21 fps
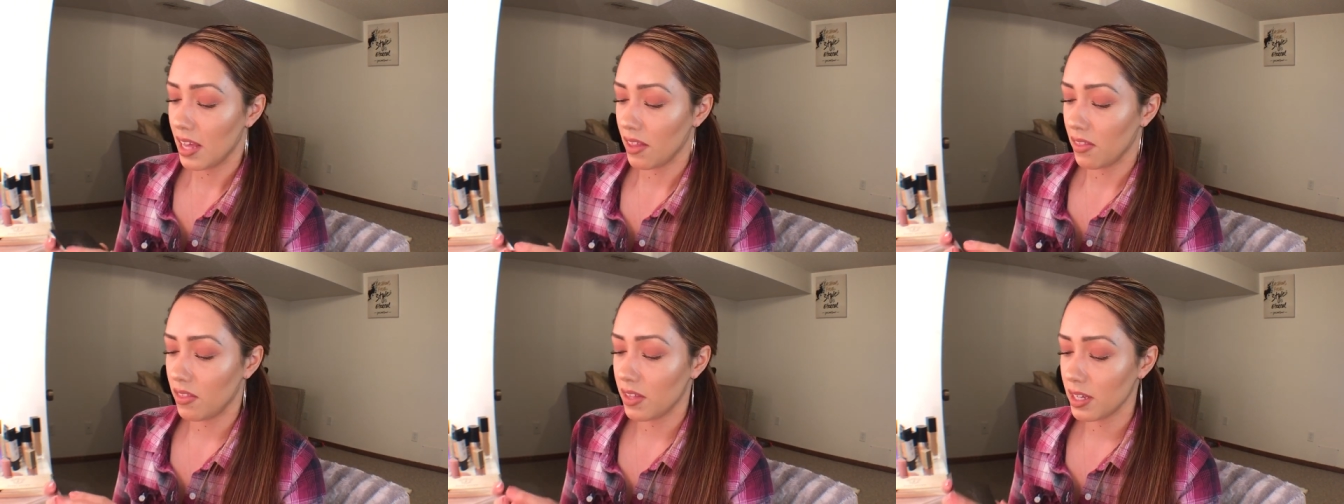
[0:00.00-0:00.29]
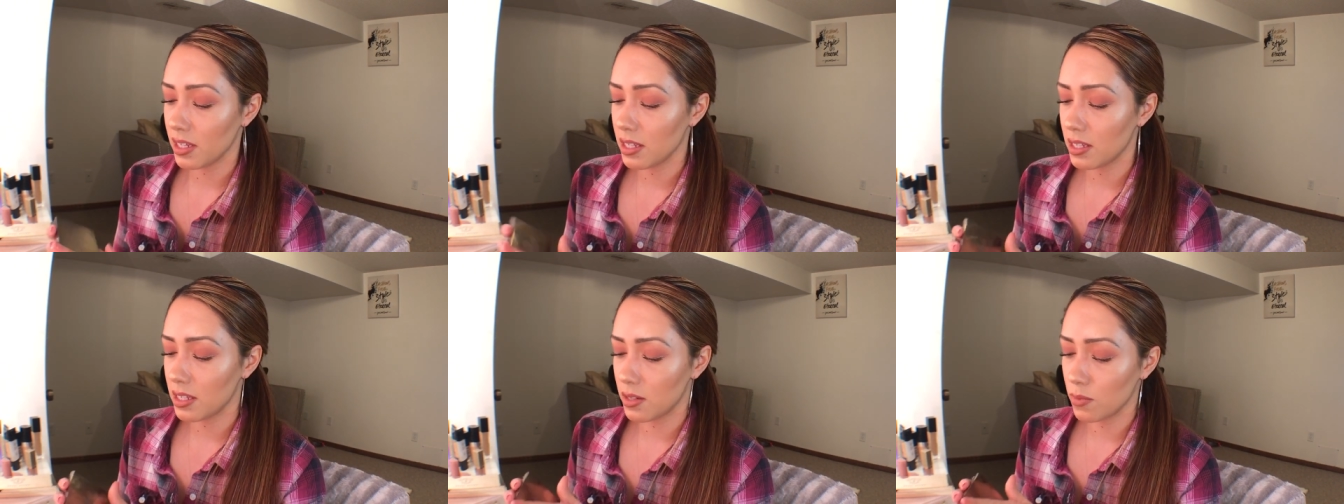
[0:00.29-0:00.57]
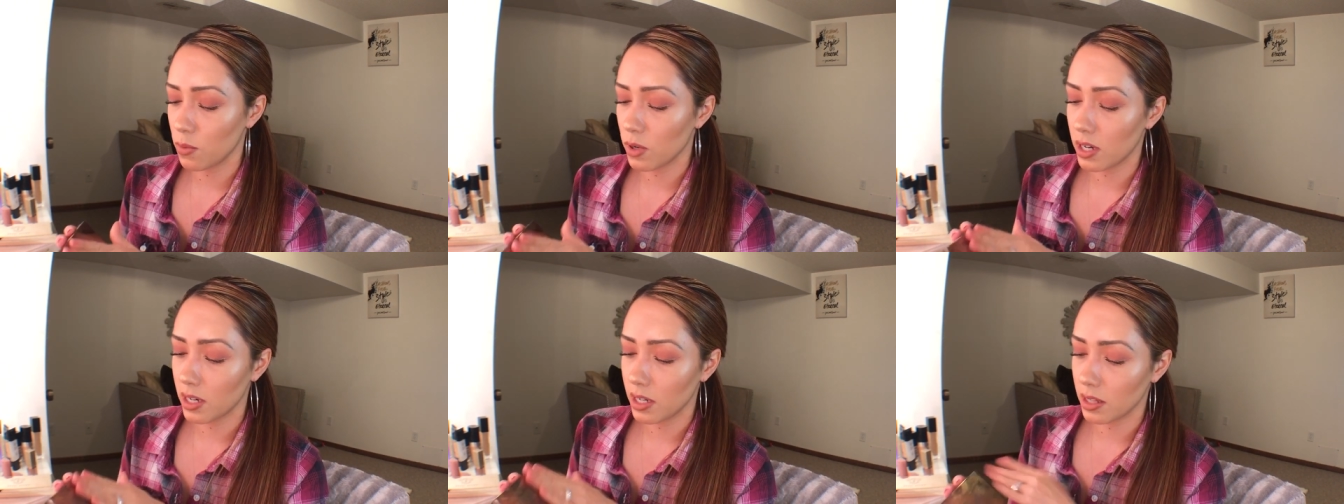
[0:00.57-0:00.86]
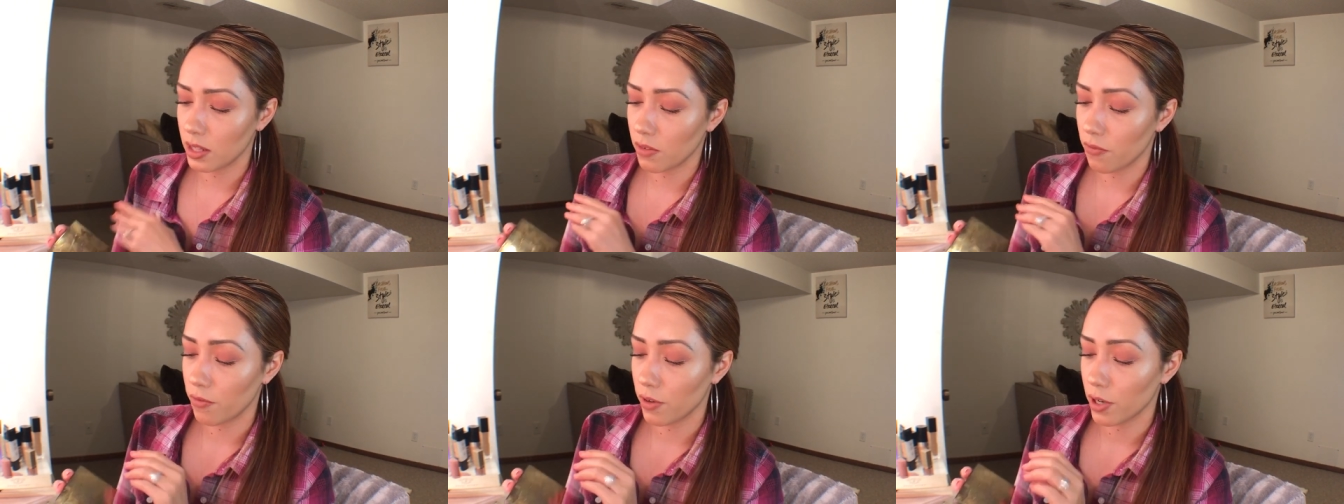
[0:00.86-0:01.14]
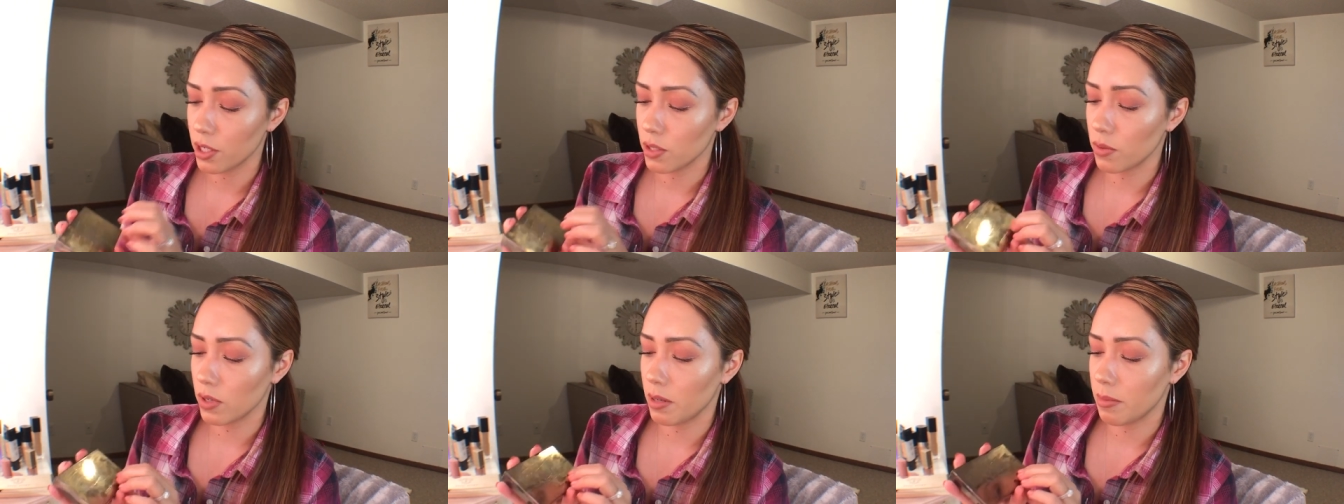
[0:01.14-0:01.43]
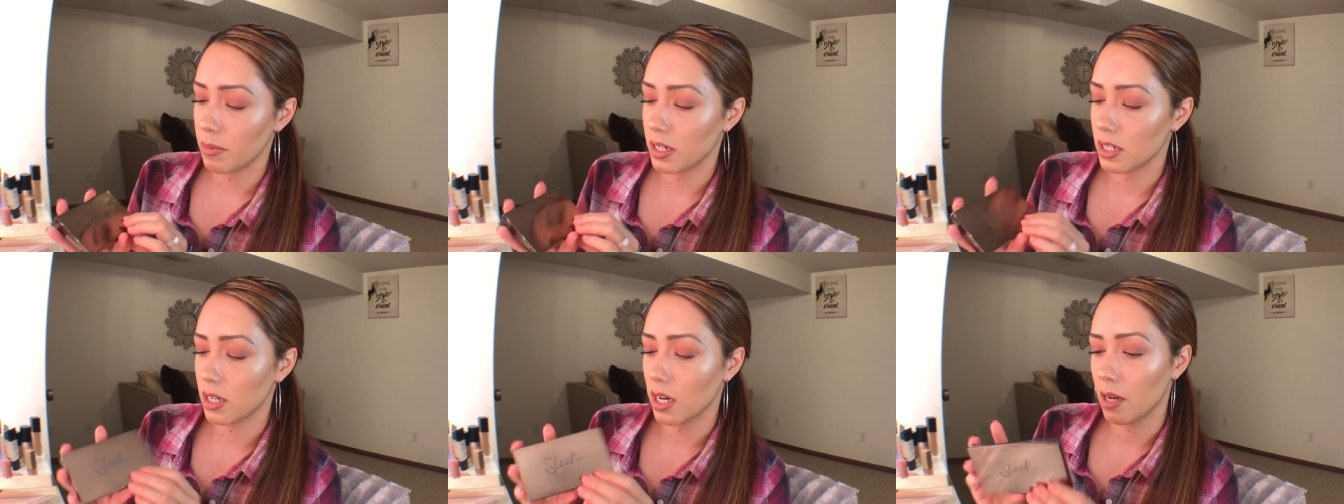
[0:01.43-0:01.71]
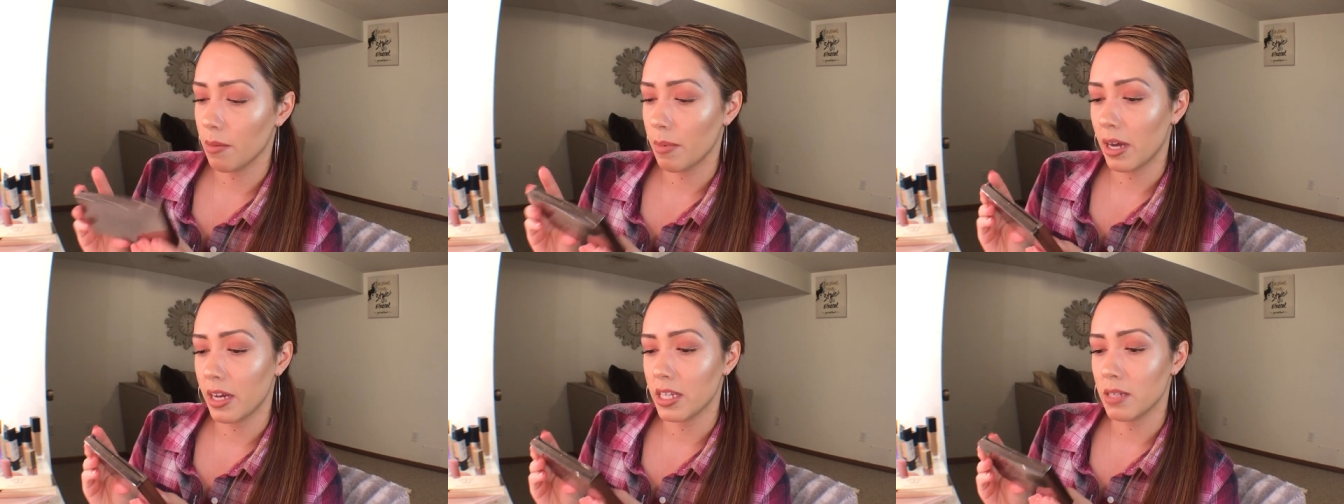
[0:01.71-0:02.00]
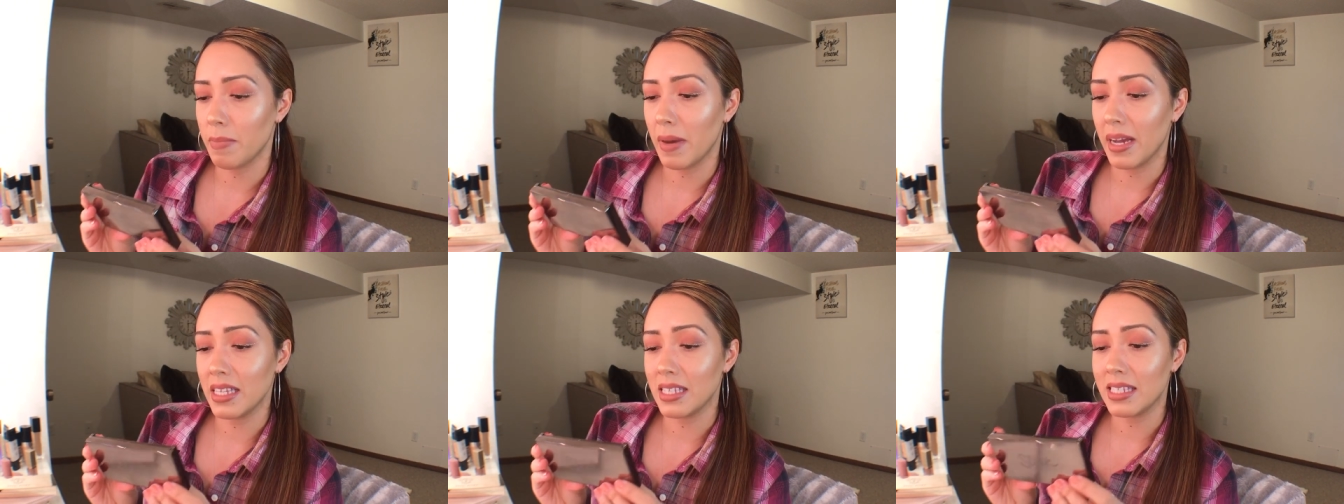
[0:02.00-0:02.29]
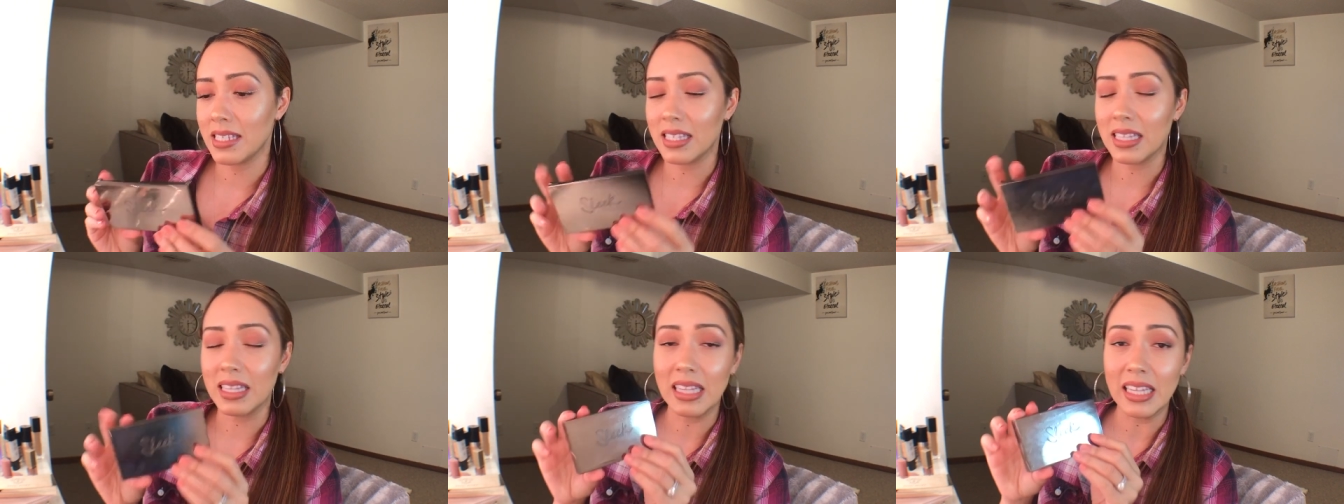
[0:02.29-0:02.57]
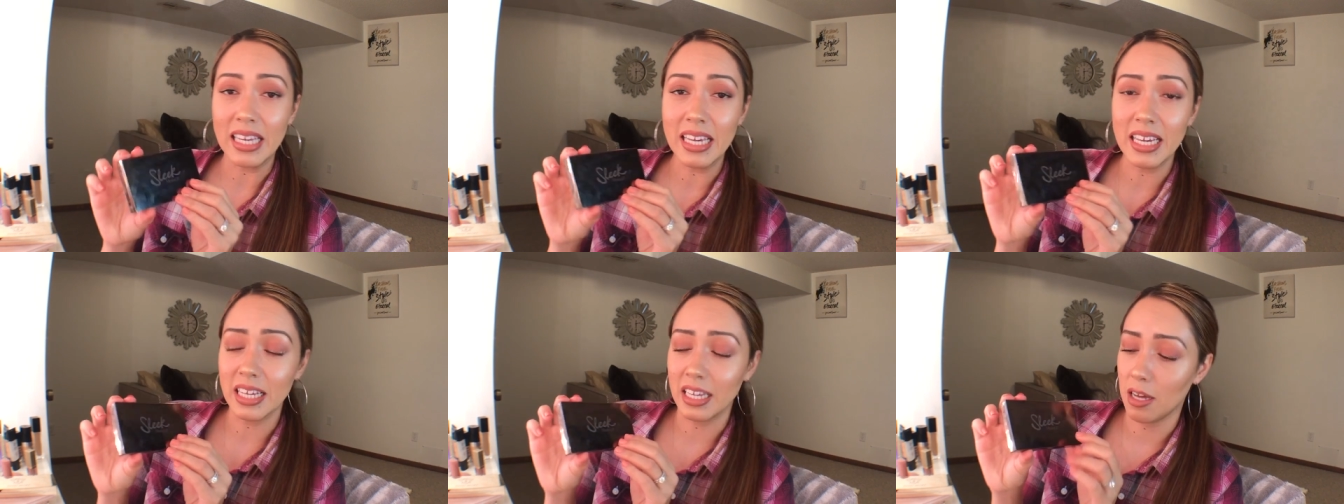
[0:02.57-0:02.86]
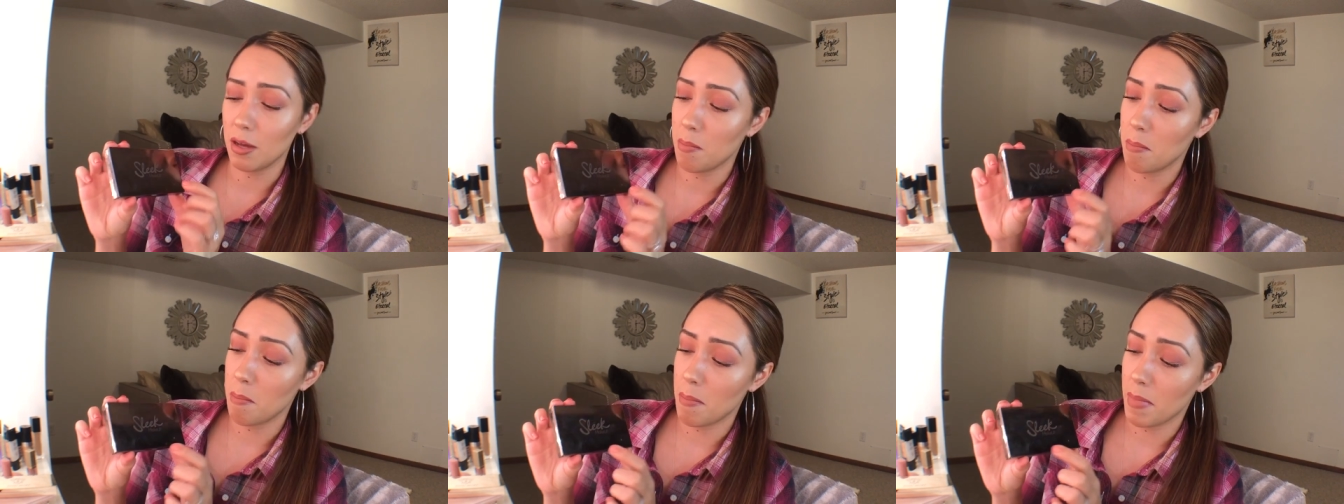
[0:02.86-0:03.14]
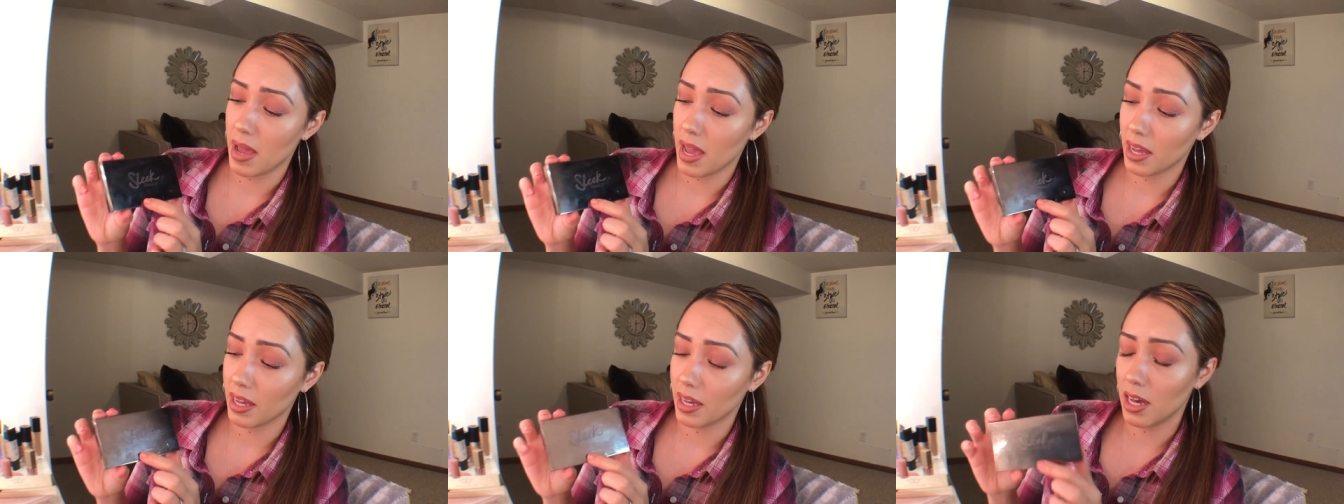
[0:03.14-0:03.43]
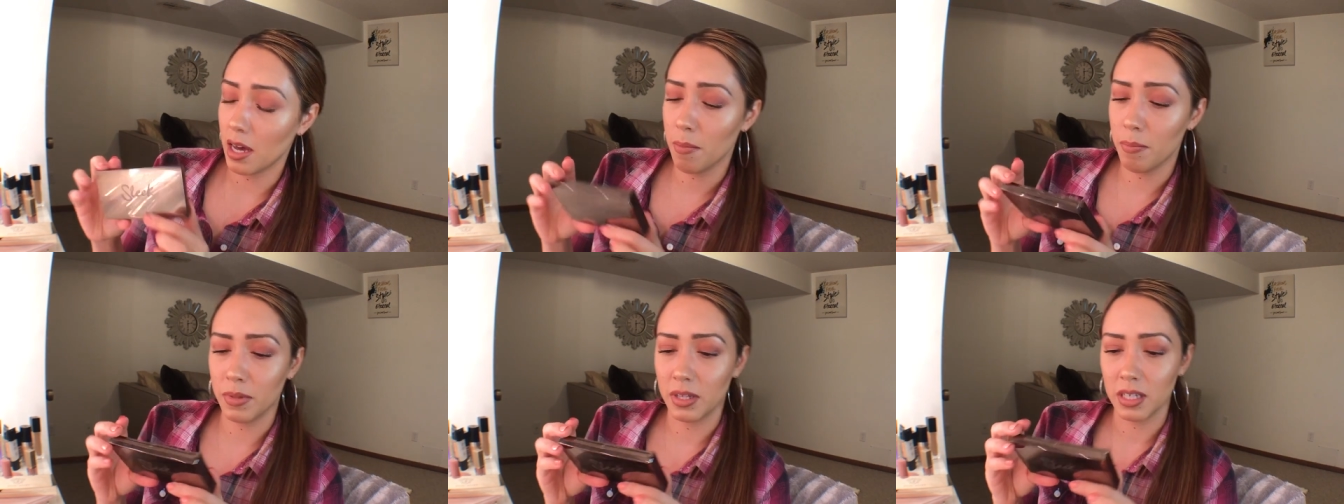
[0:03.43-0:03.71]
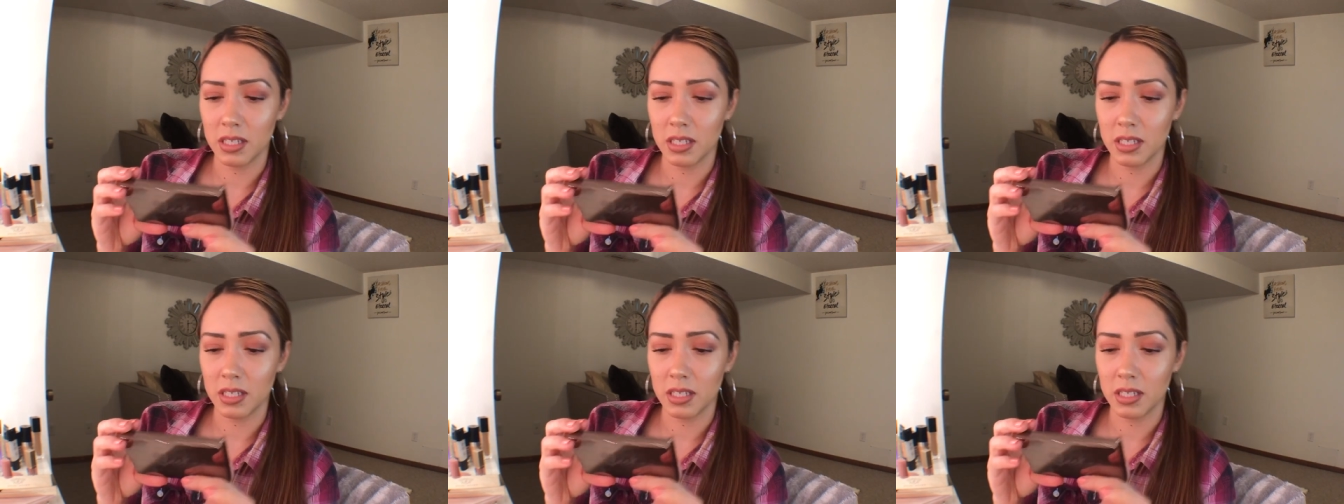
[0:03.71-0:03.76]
This one, the first one I'm going to talk about, is by Sleek Makeup.